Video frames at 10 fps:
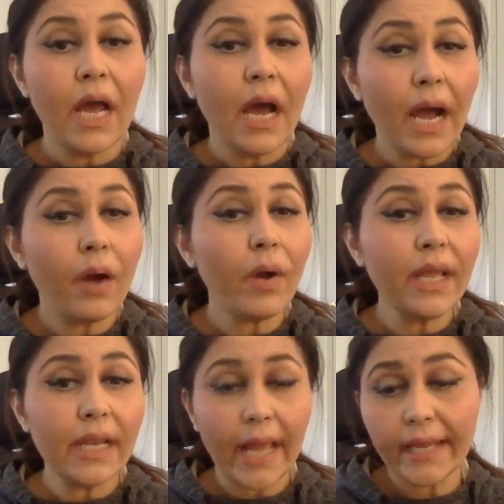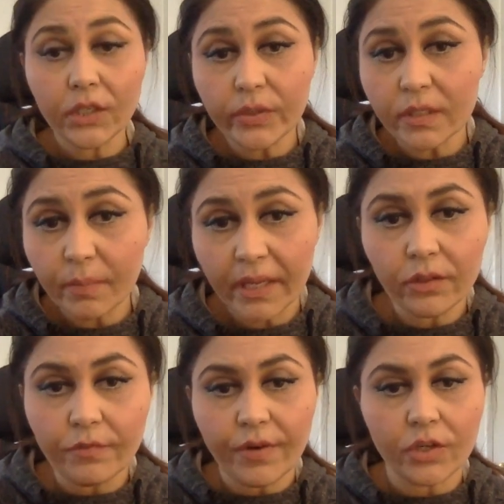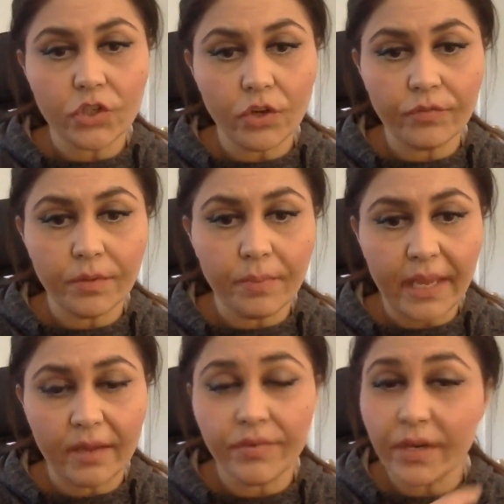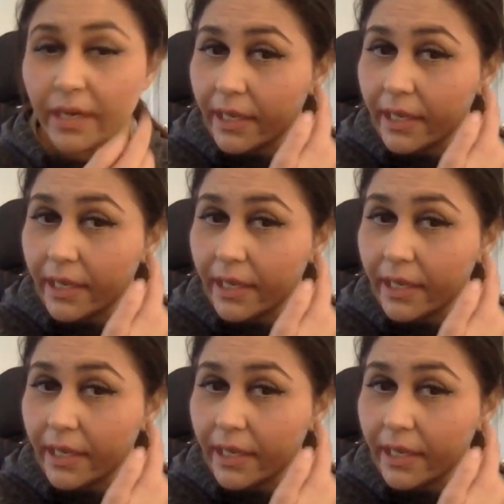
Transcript: How I like to explain the function of the behavior